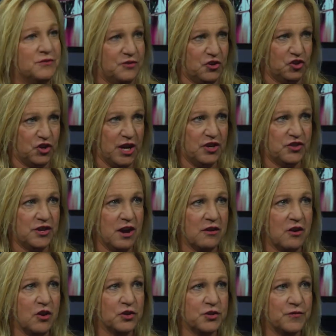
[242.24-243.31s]
change that
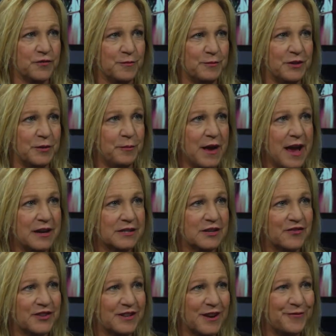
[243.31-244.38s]
culture from being
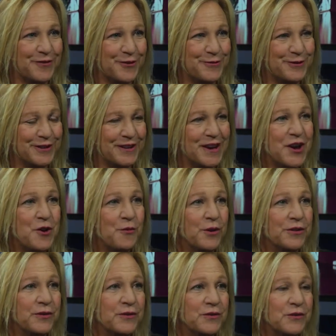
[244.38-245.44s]
passive and not voting
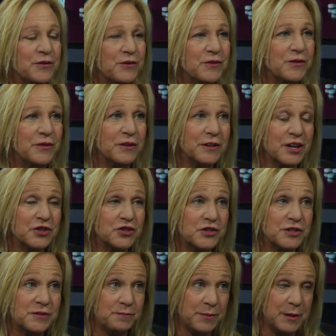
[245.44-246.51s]
when
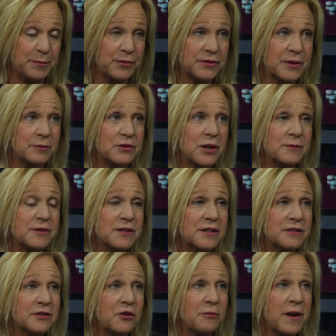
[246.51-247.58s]
elections people sometimes
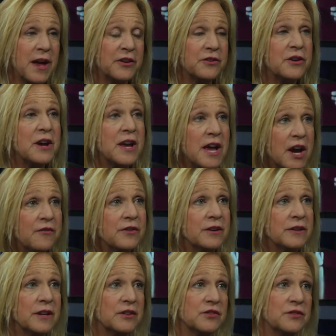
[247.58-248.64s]
think don't matter. Every
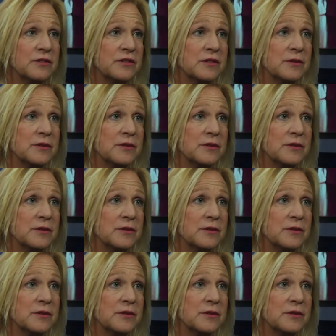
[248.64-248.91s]
election is